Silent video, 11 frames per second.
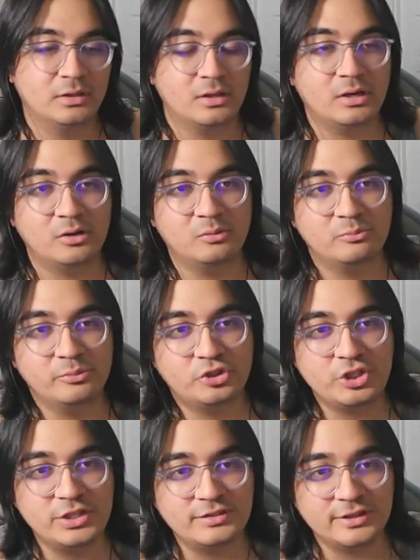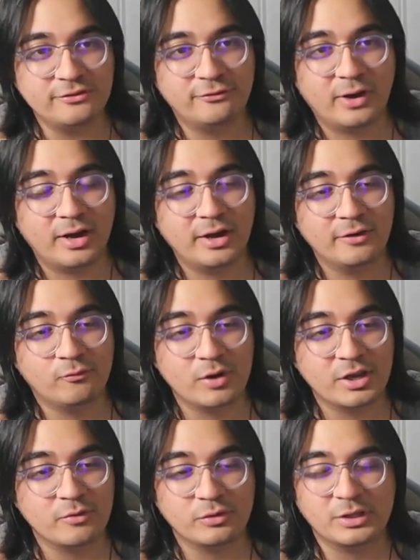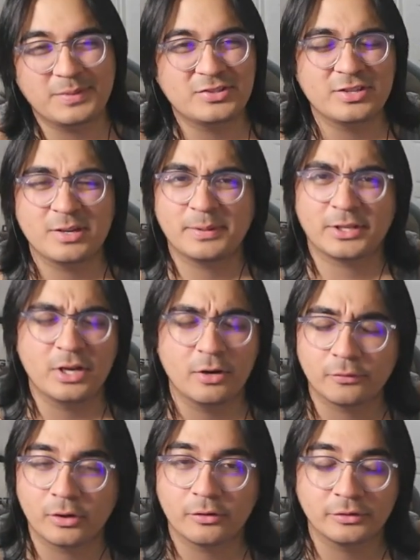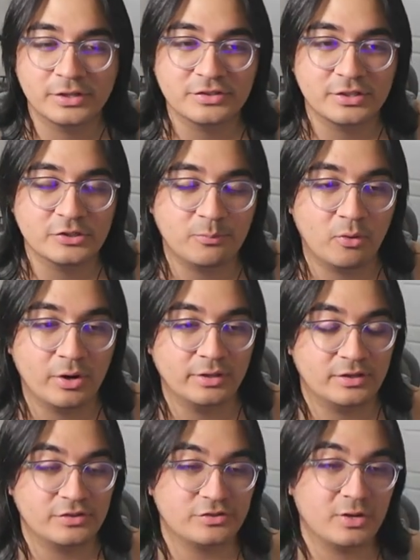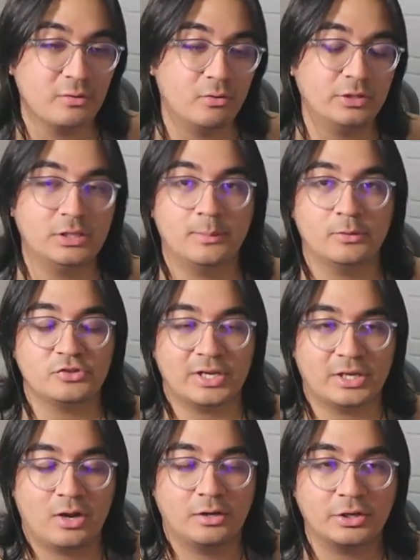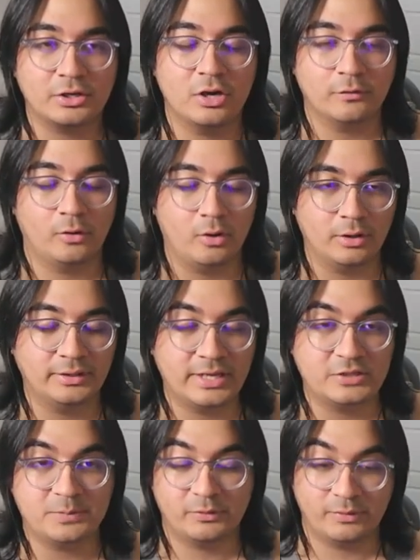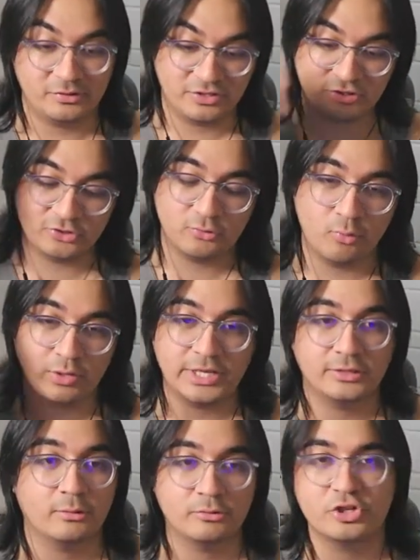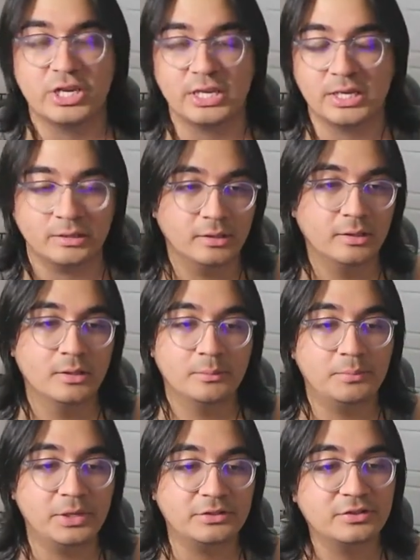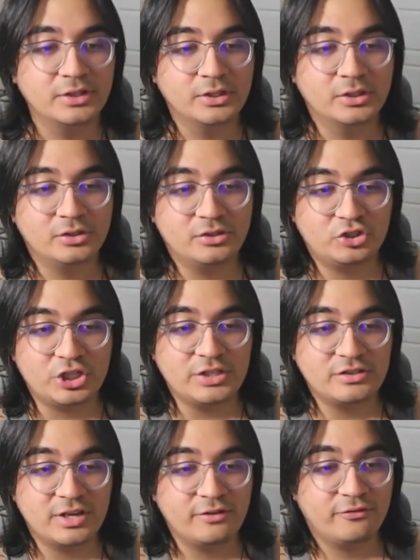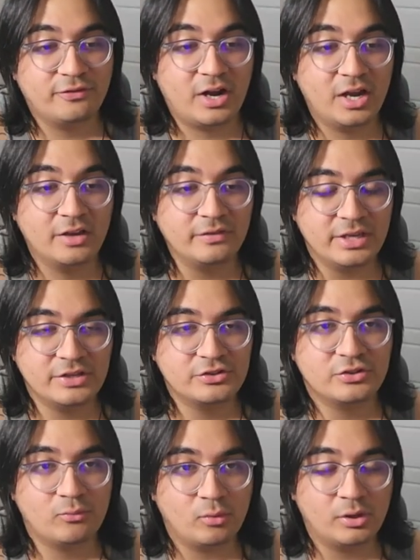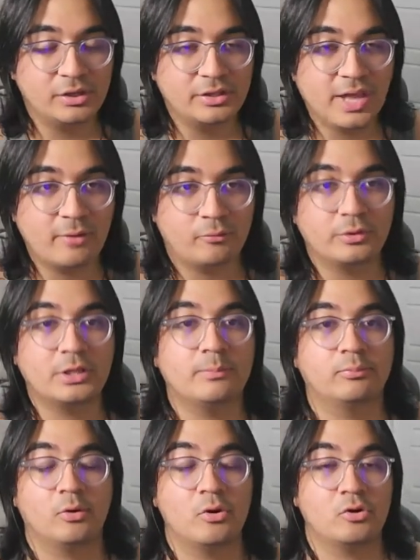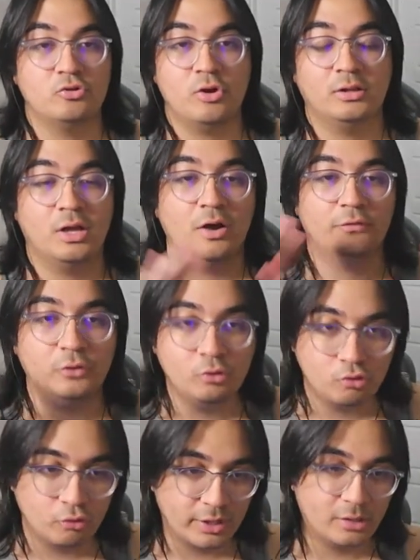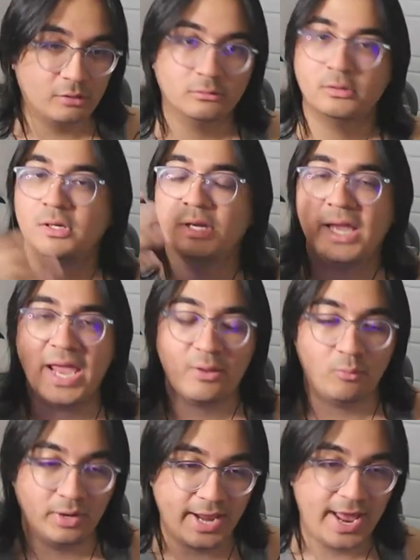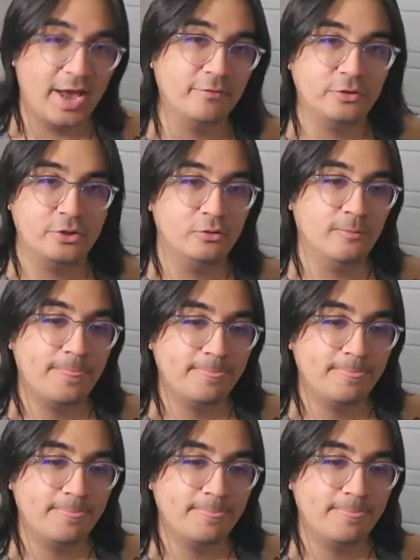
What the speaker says: GTA 5, what can really be said about the cover art on this at this point? This is not only the most iconic cover art that's been around since 2013, but GTA 5 is the one that really broke a lot of new ground and what have you.